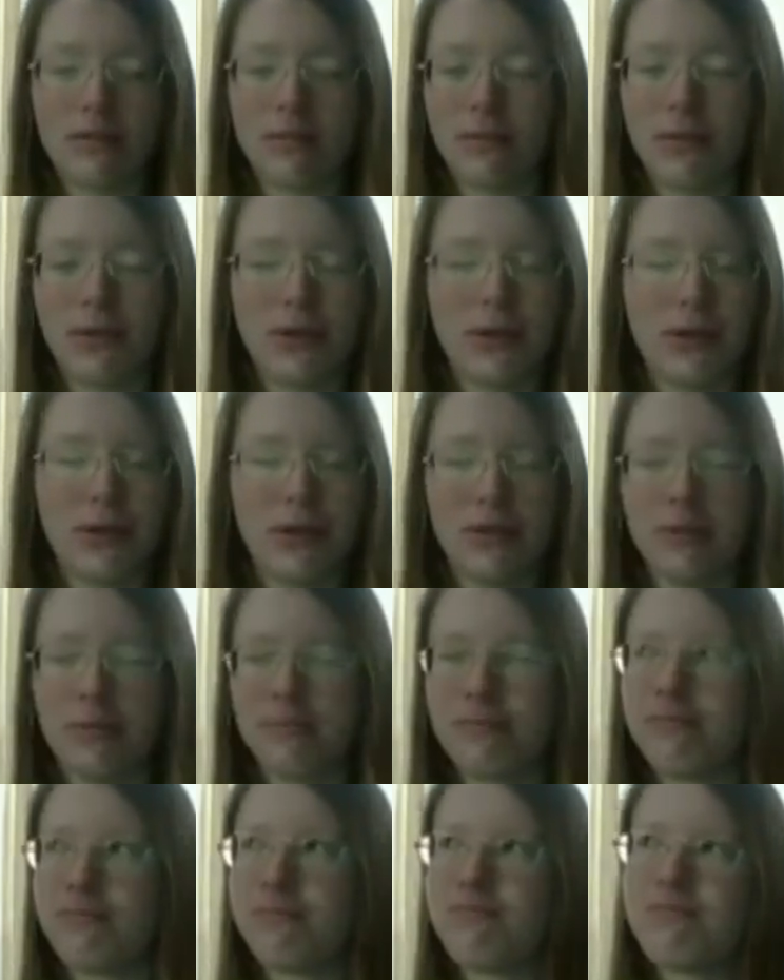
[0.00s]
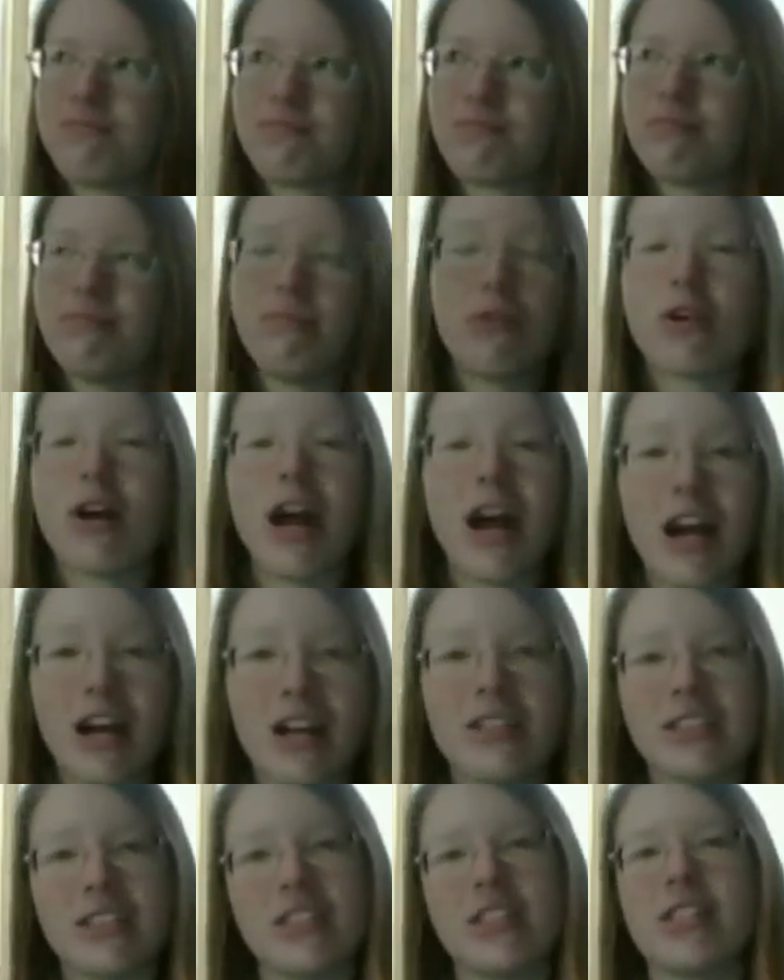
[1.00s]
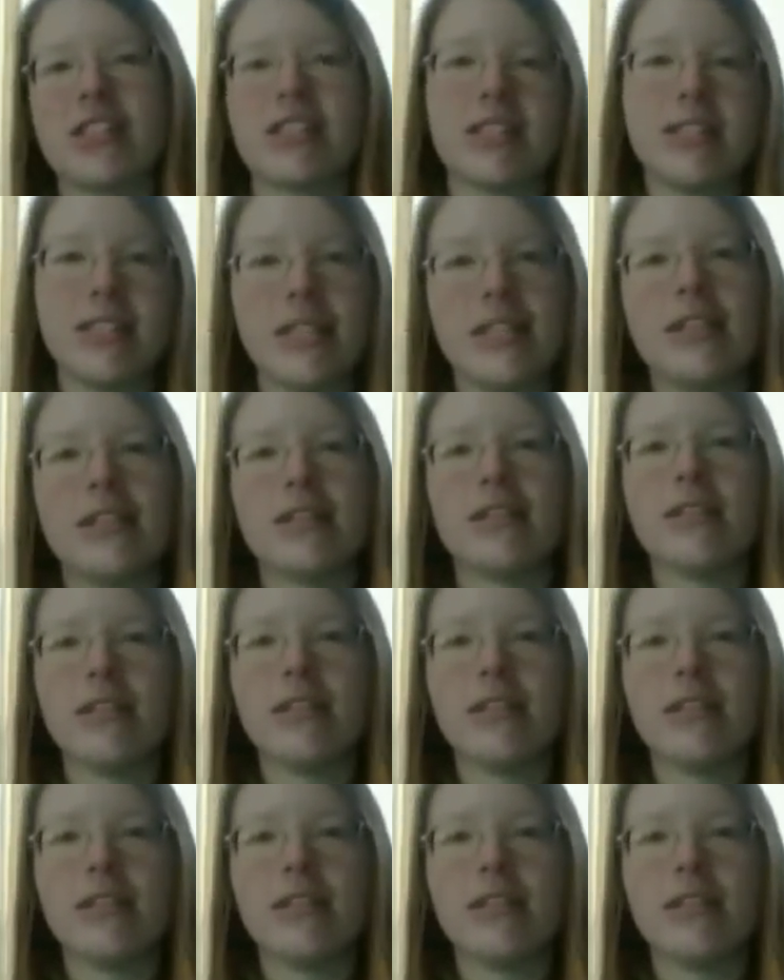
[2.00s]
more more heart into the scene.